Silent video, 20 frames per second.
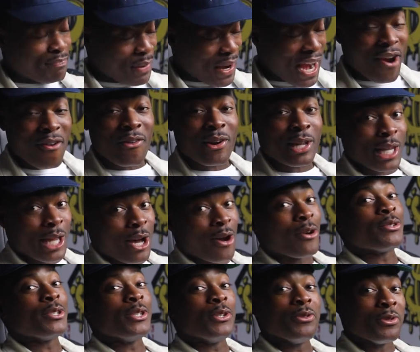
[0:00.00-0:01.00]

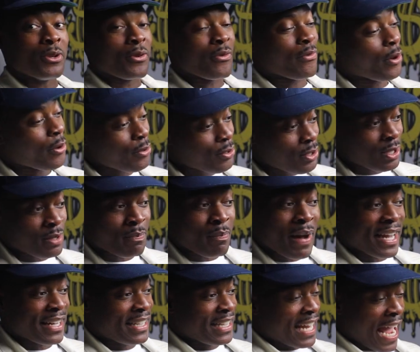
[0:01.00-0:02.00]
parallel universes
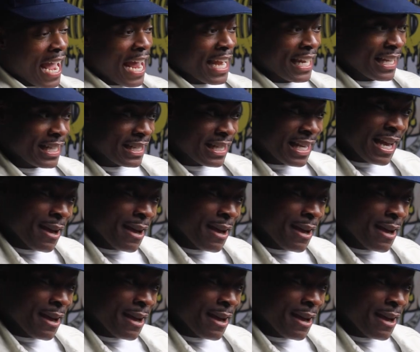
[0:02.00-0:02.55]
by Danny.